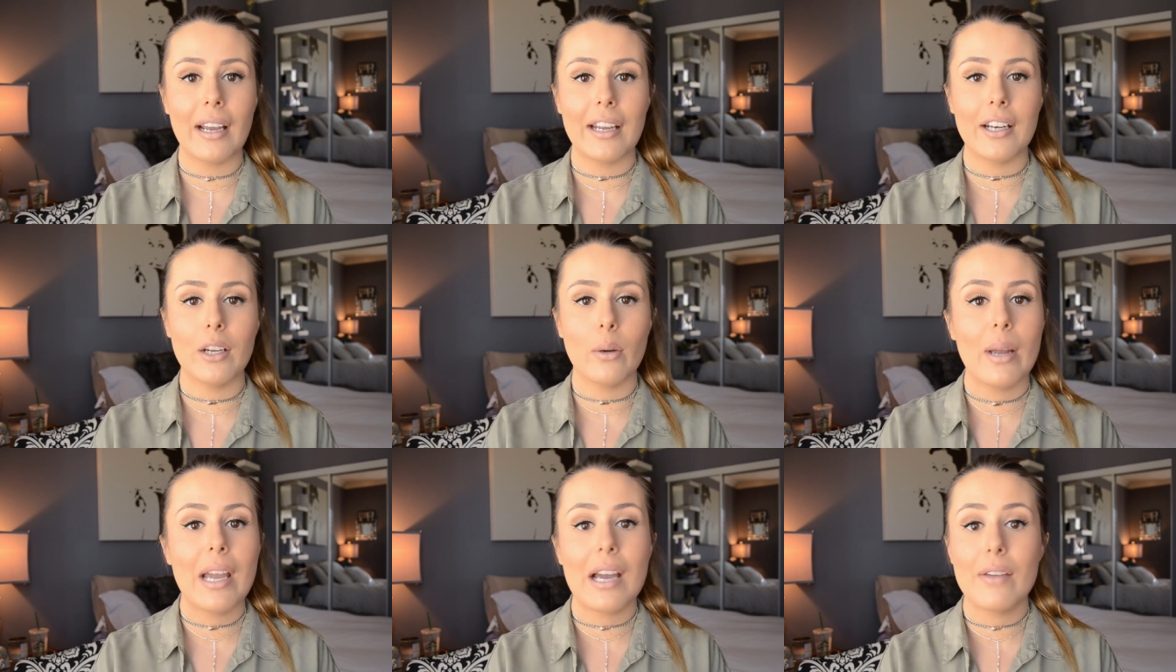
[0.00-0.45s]
I
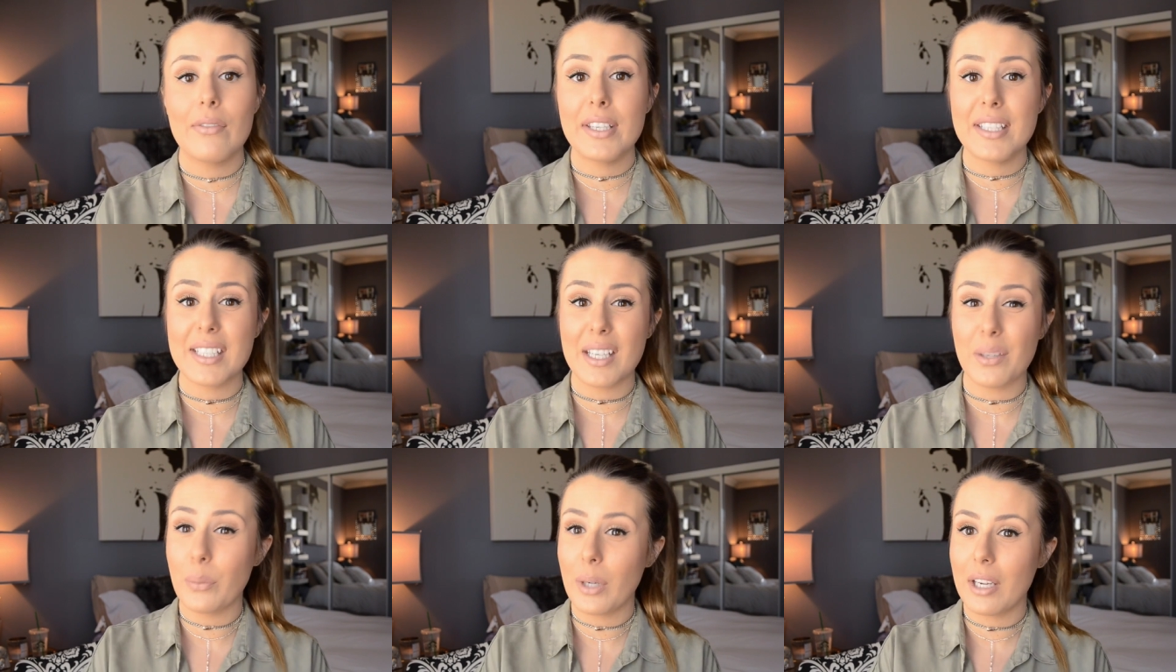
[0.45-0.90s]
know I haven't
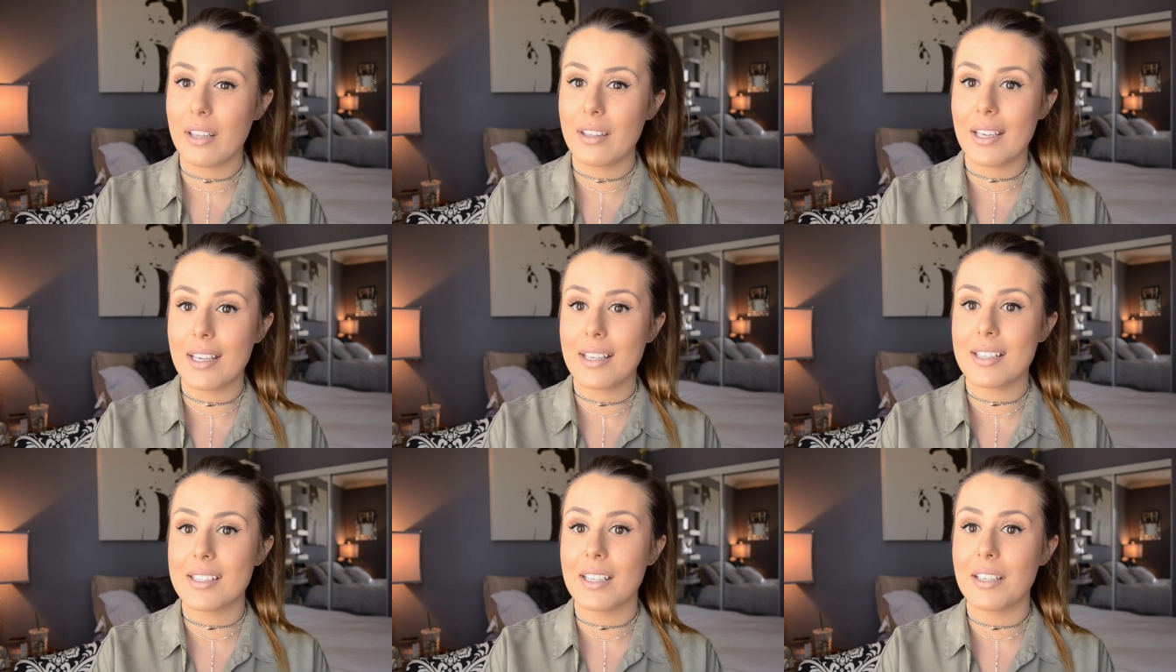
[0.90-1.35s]
done one of
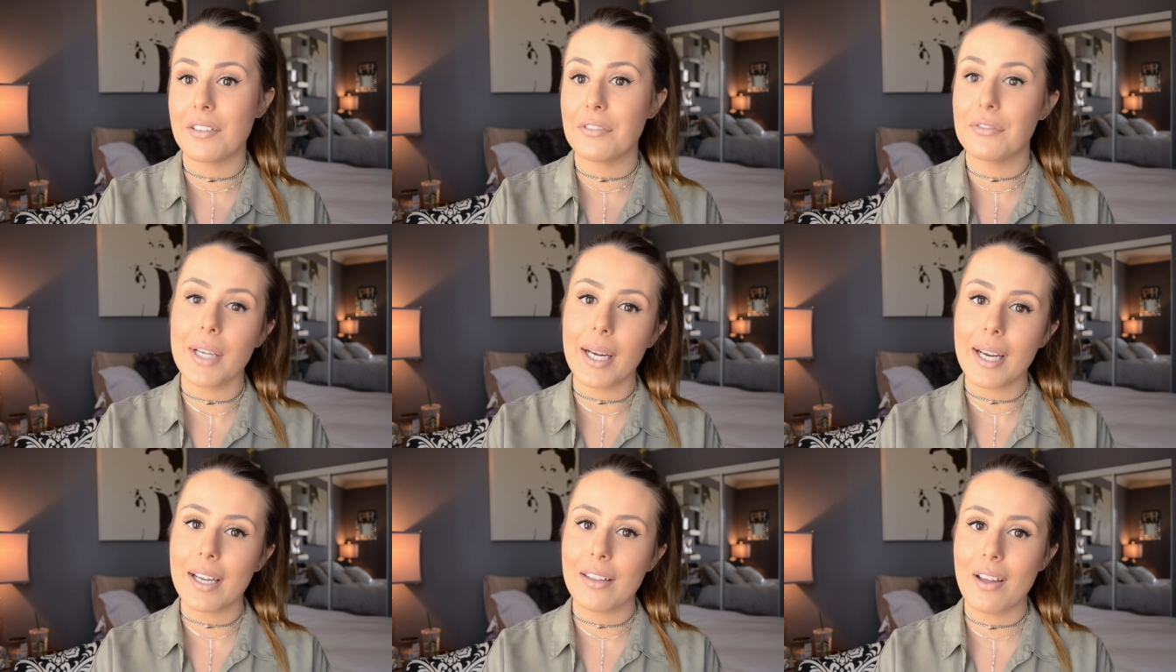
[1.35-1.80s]
these in a
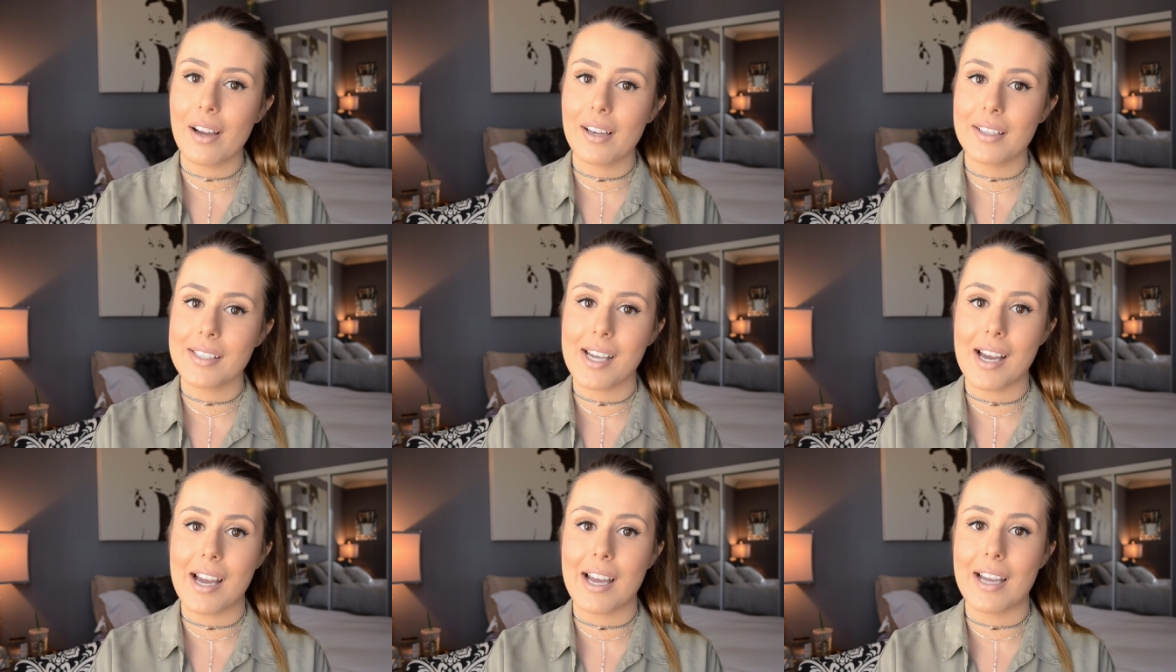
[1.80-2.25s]
very
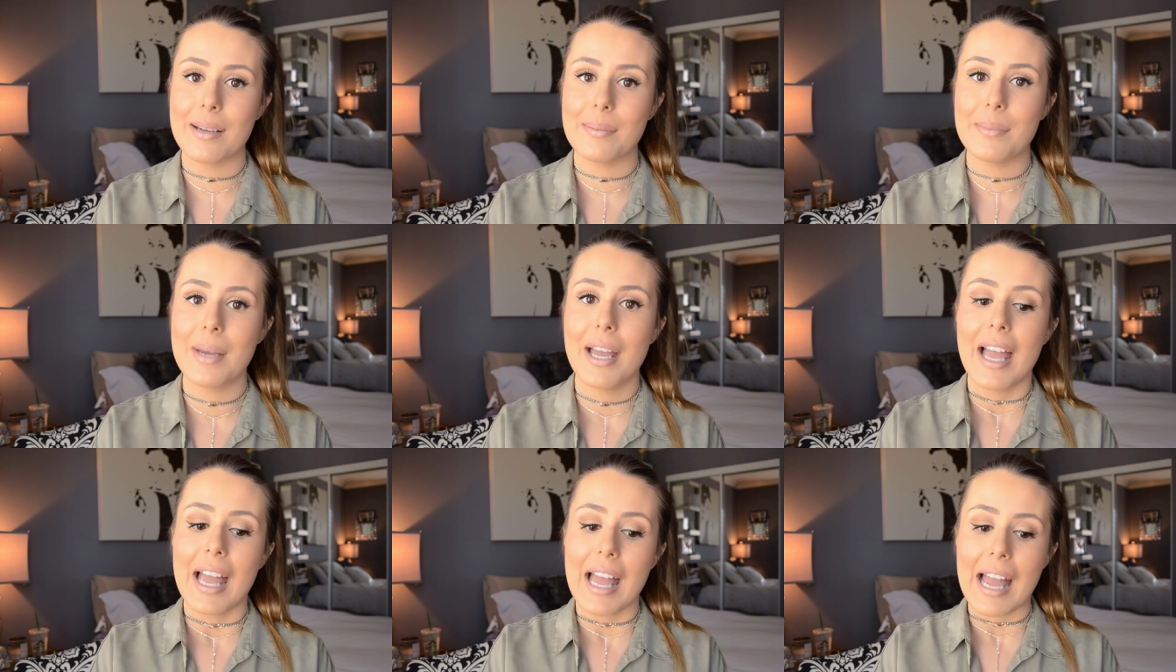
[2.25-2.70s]
long
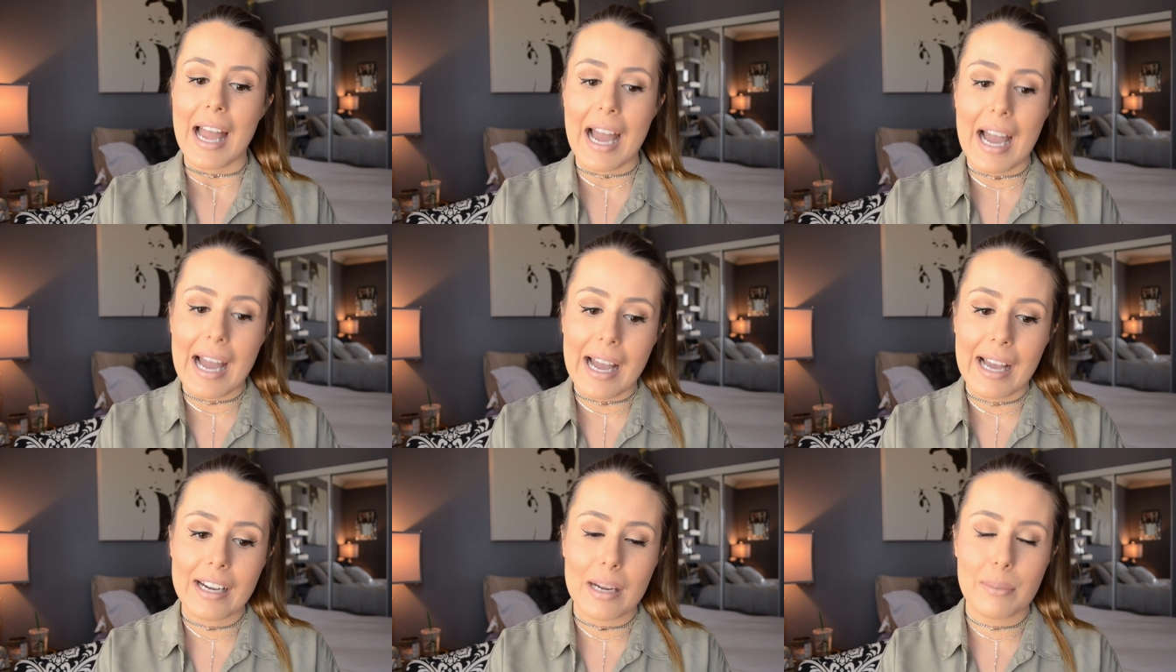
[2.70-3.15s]
time,
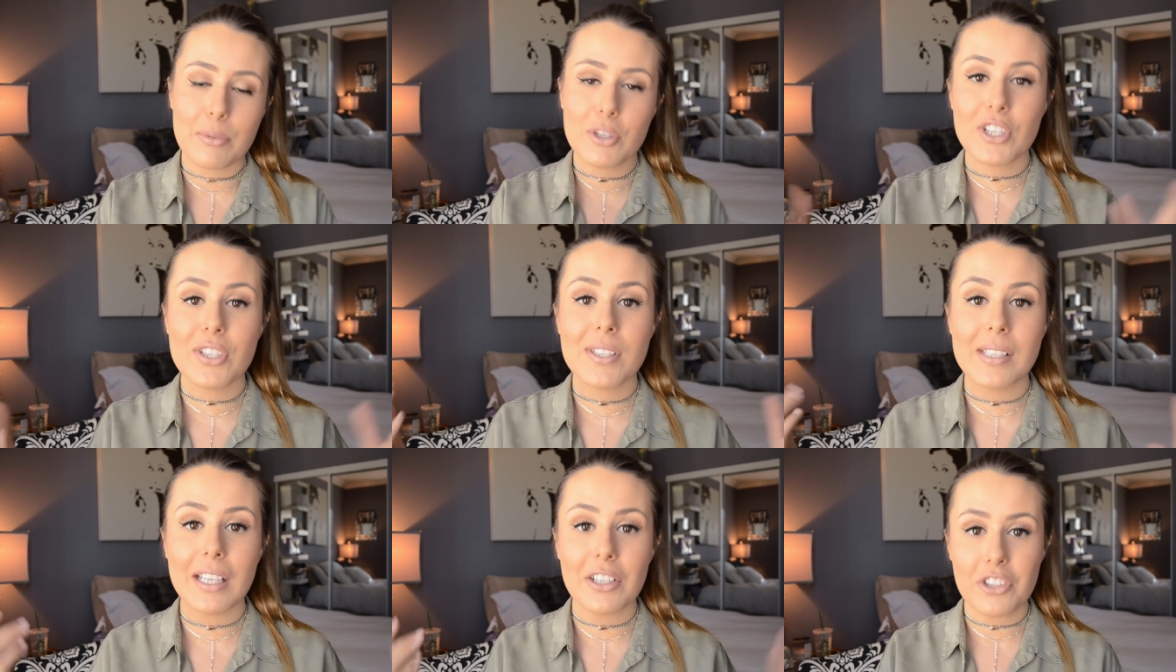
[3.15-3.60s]
and I'm
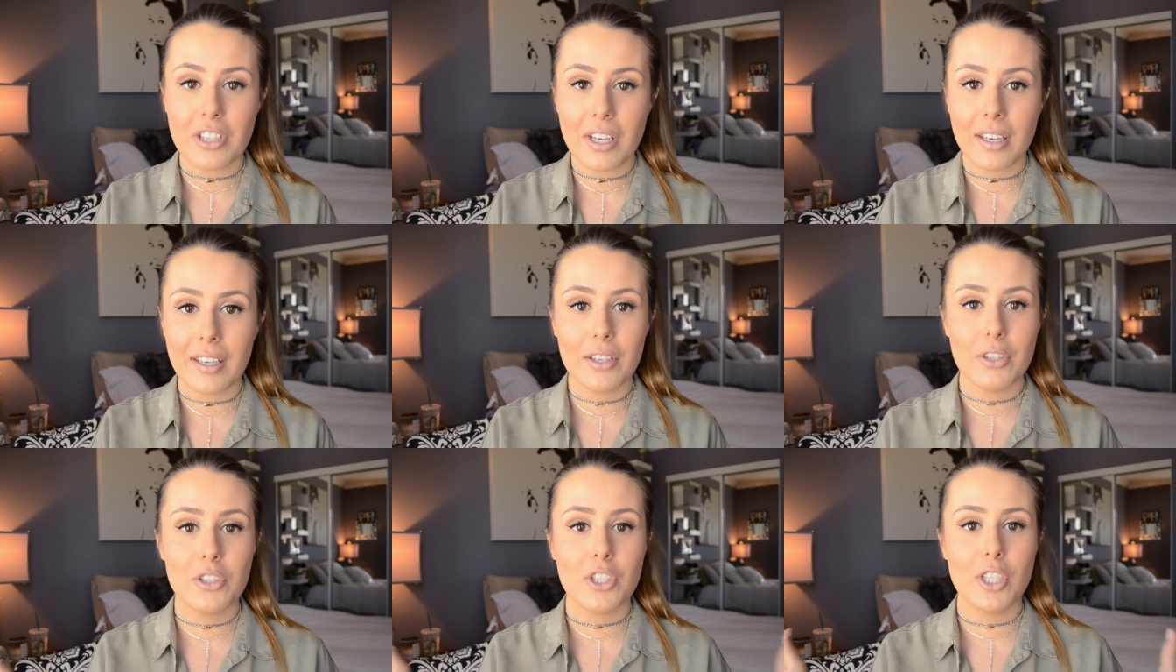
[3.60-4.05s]
just such in a
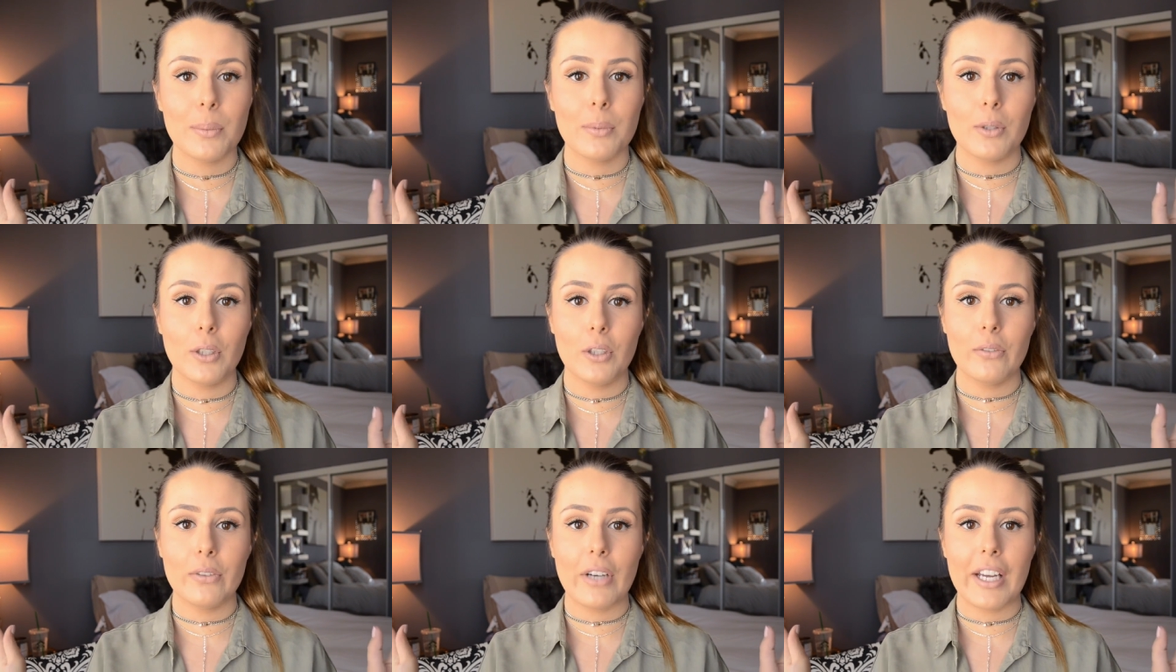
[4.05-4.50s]
YouTube
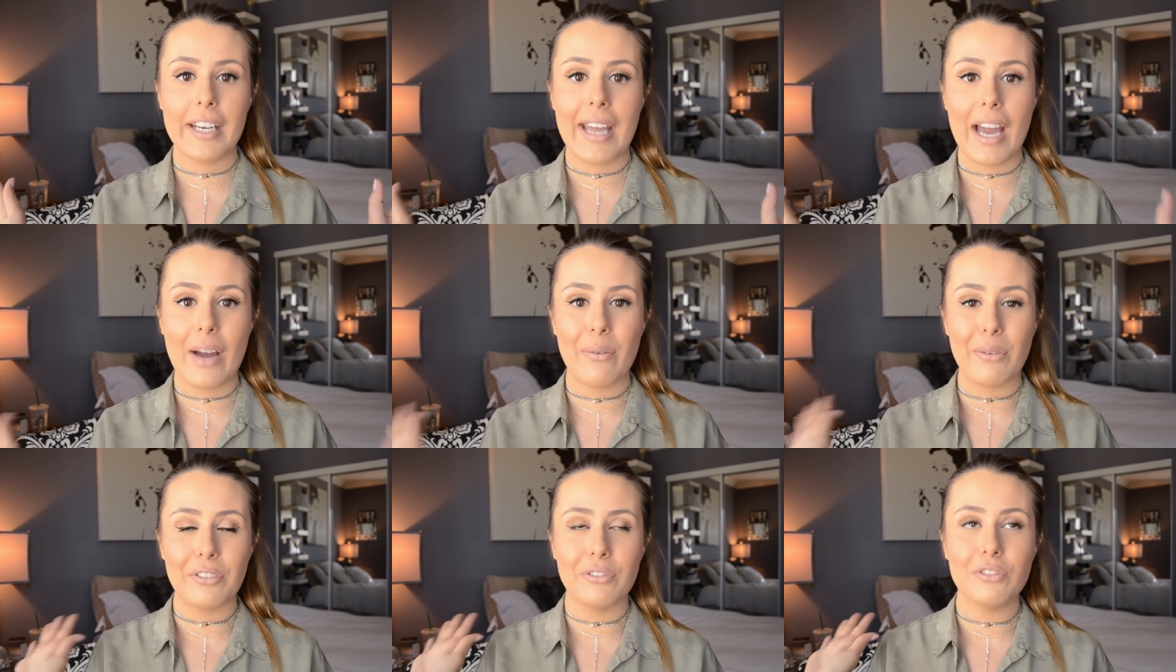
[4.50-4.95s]
groove right
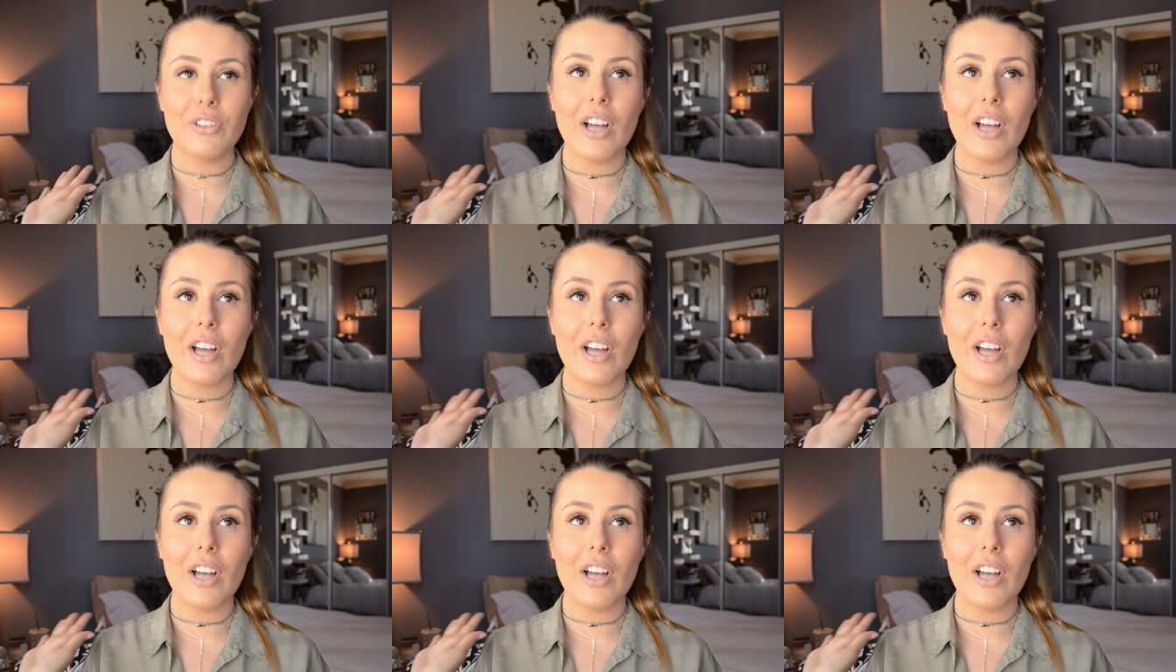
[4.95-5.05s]
now with